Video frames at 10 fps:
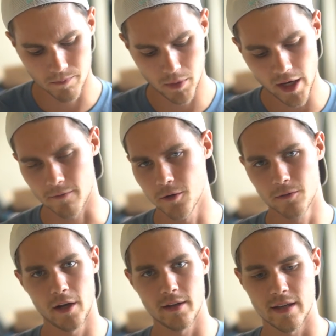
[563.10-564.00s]
But yeah, feel
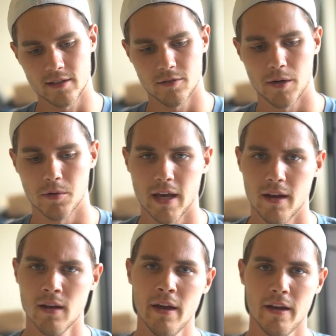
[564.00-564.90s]
free to test around with
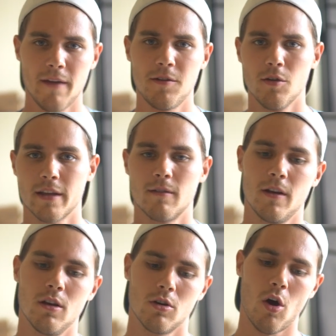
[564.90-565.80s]
that. If you like the
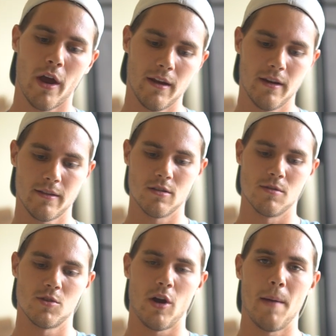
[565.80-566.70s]
video, go ahead and hit the
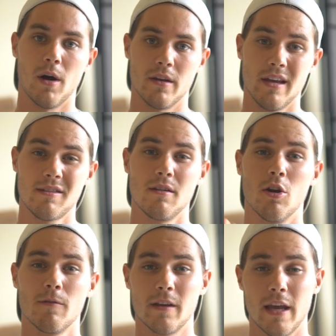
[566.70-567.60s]
subscribe button, hit the
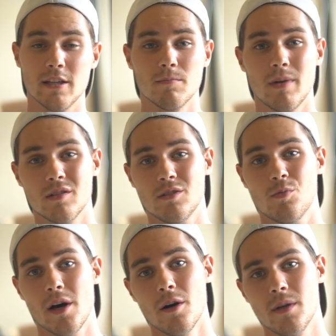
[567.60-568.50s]
notification bell as
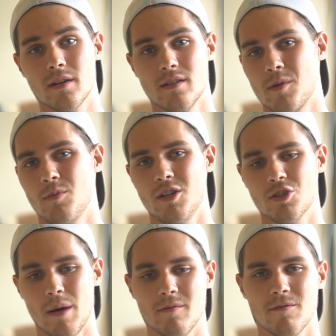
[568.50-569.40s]
well, because I'm going to be
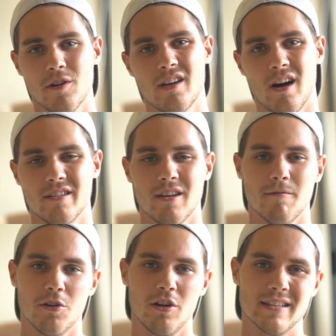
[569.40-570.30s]
dropping free
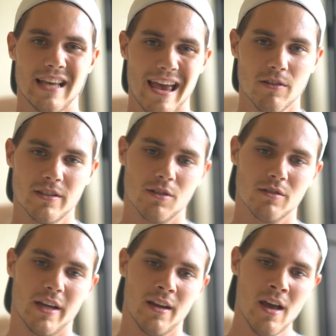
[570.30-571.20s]
content for you guys every single
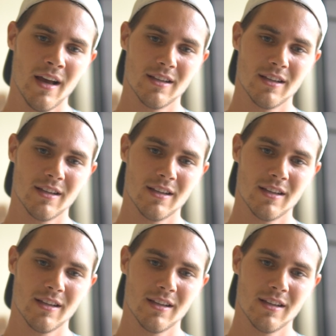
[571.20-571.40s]
day.